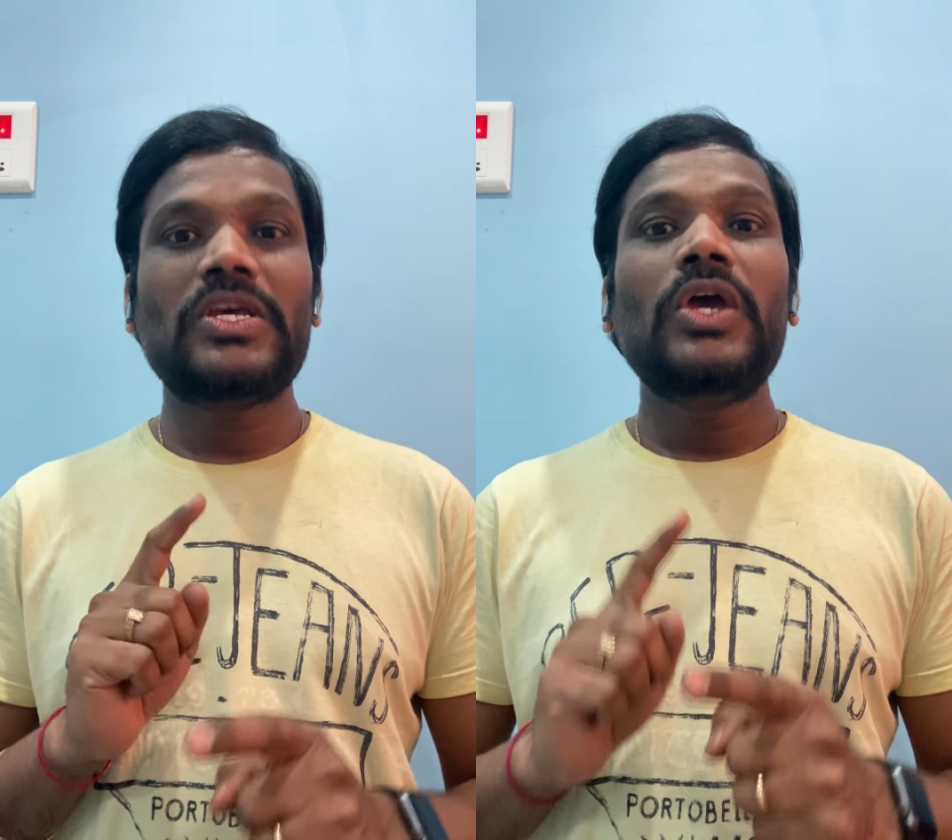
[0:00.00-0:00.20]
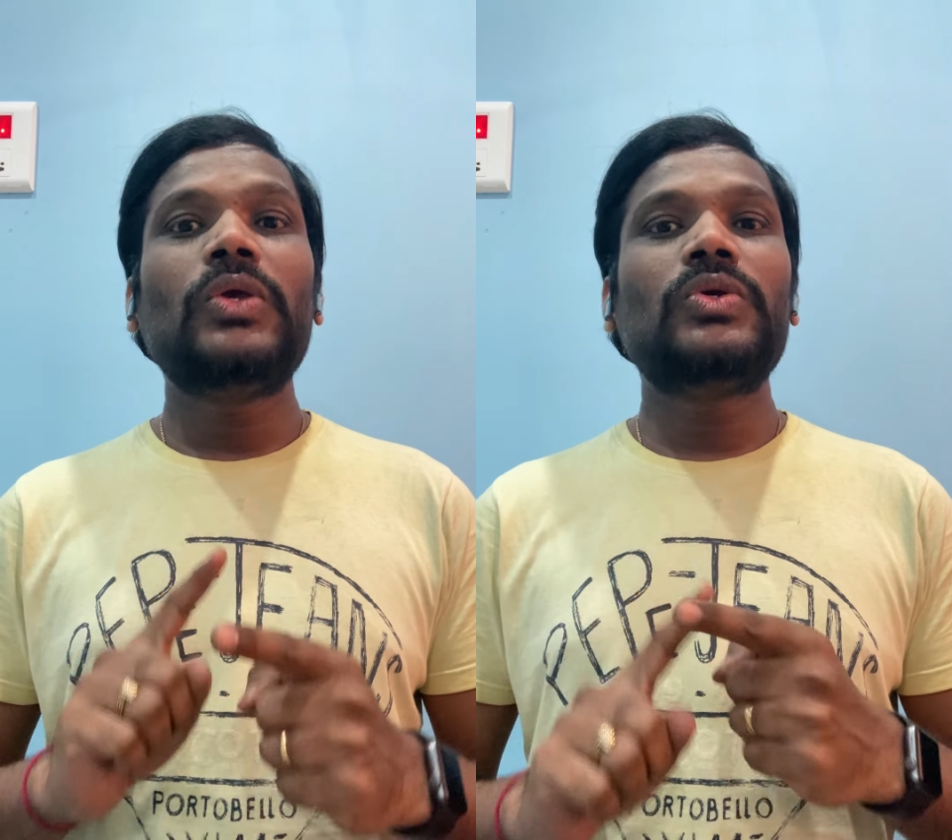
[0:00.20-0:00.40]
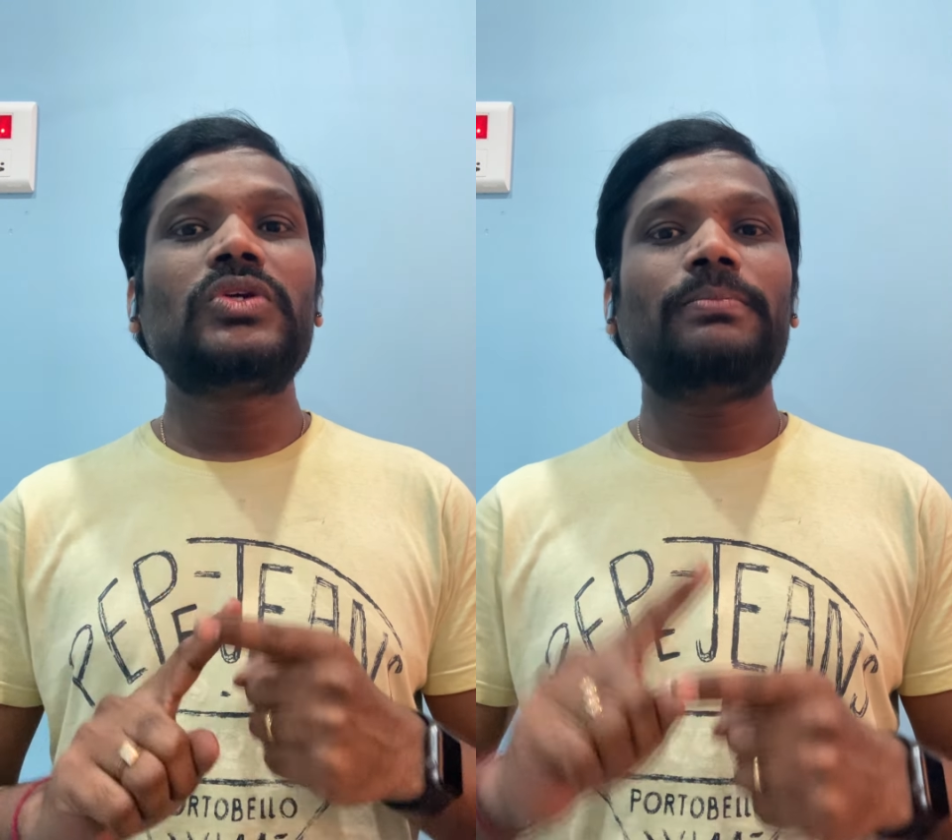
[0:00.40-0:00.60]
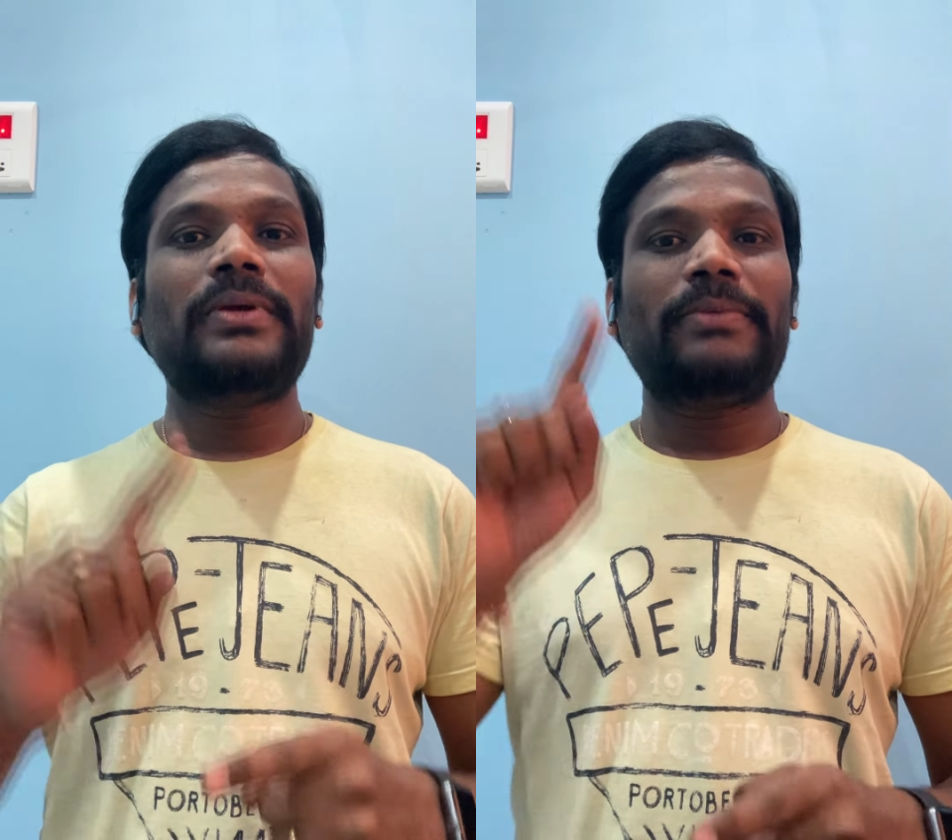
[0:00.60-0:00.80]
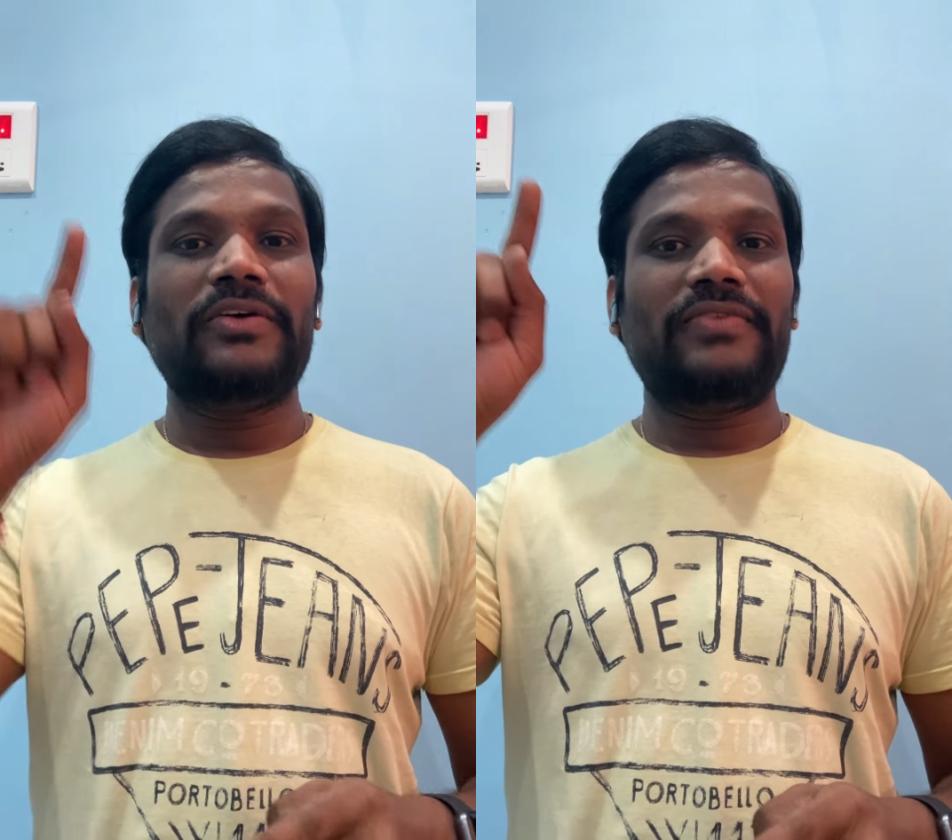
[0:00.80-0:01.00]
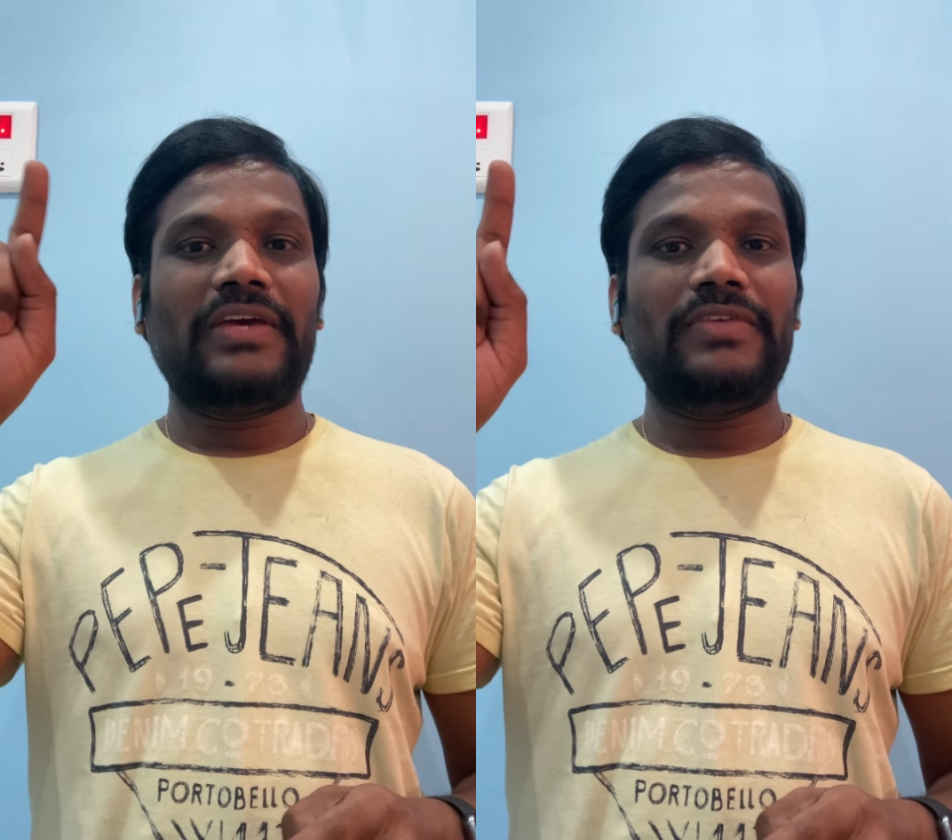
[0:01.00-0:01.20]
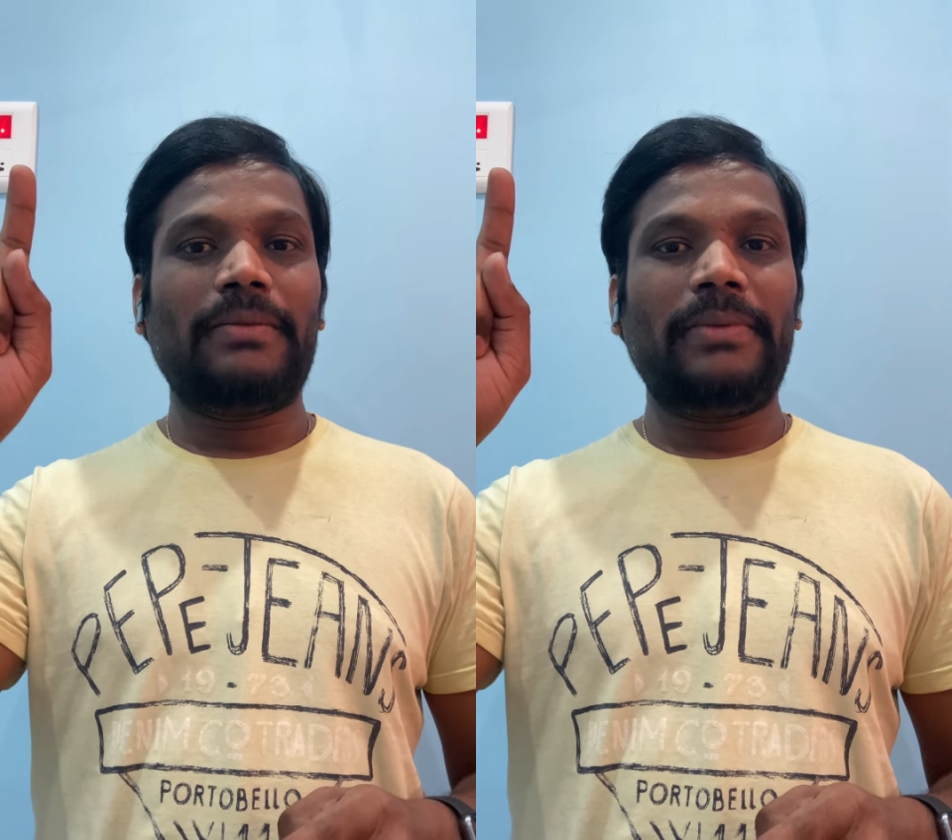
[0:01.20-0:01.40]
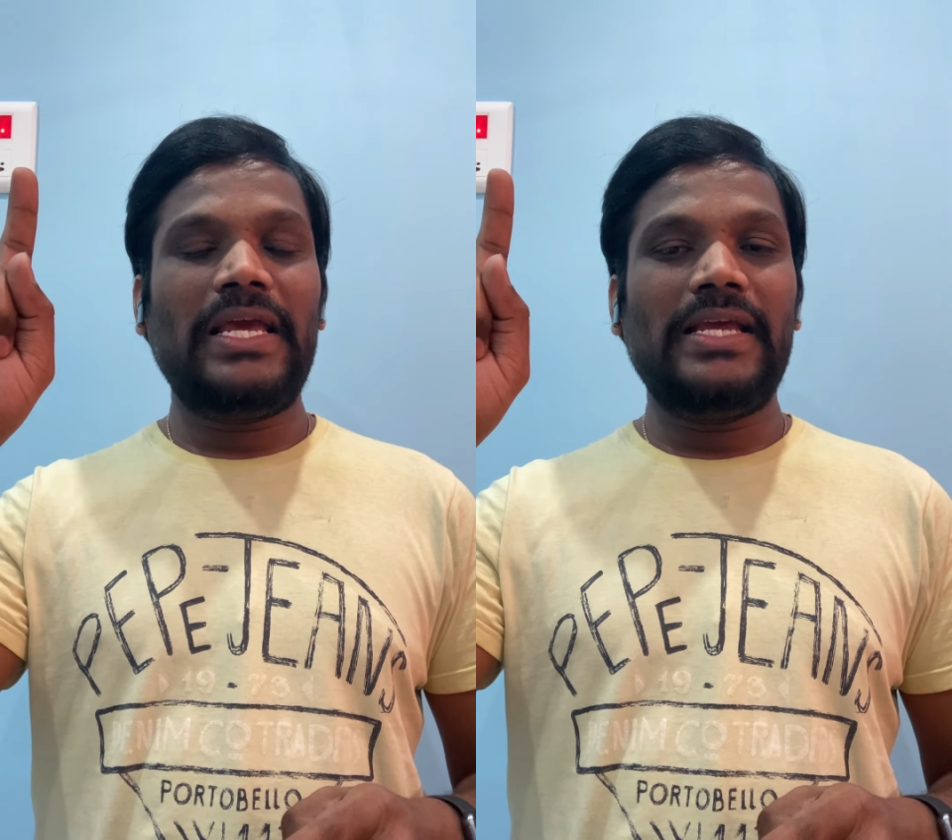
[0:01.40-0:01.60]
you should should be perfect with the
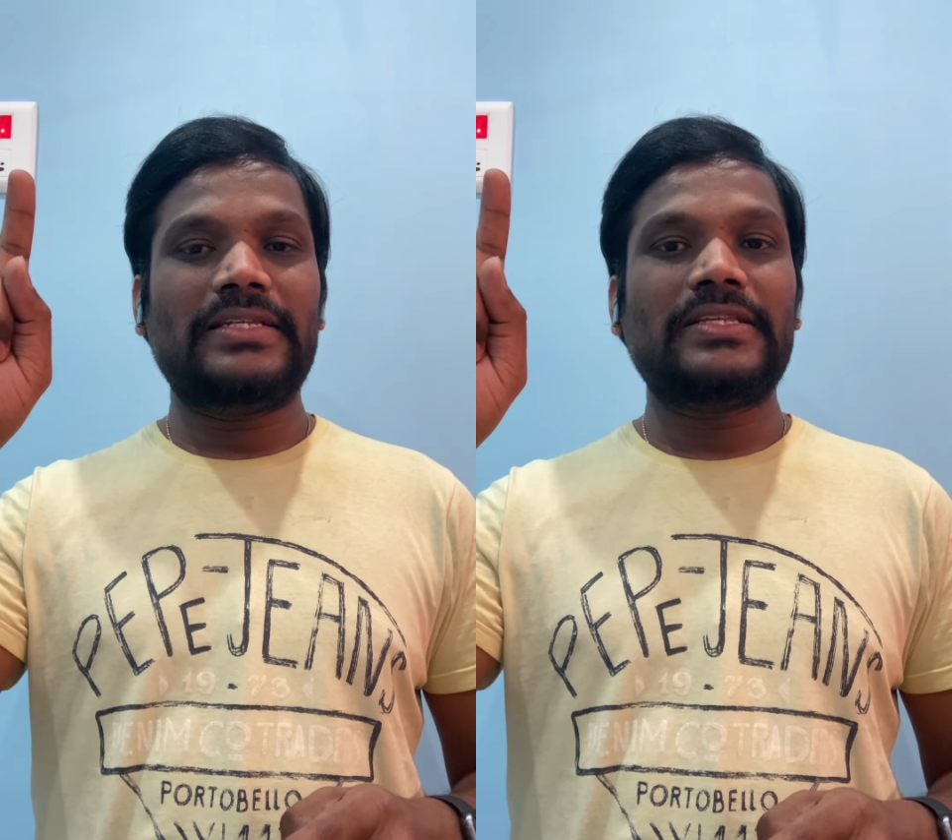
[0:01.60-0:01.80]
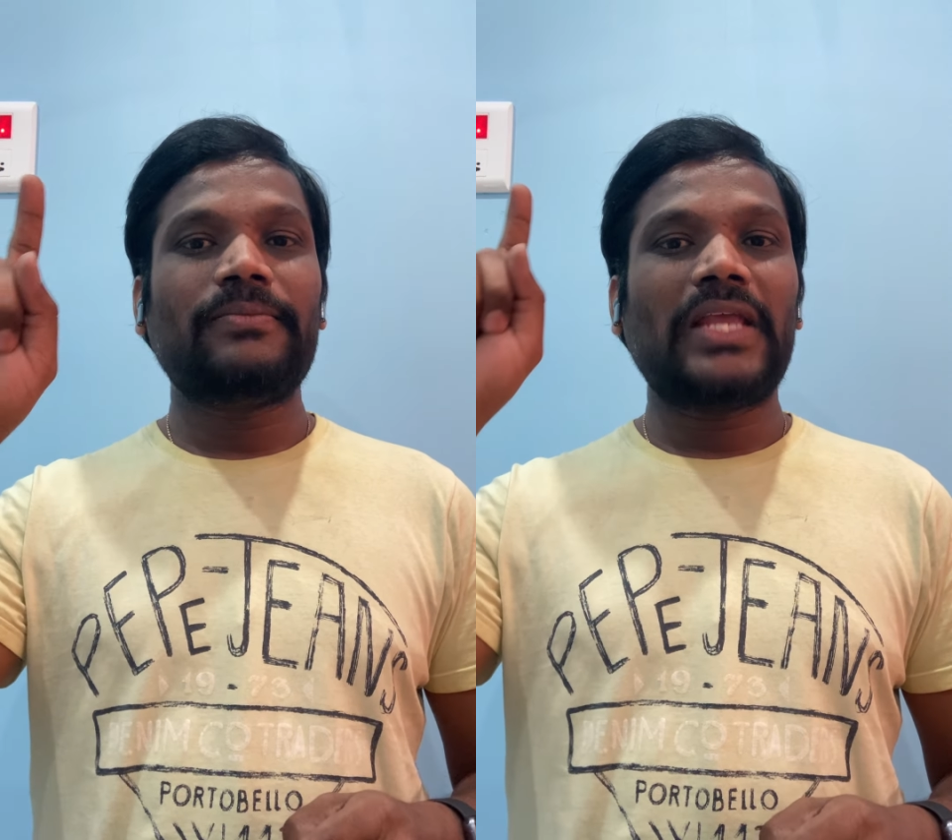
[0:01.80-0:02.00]
planes,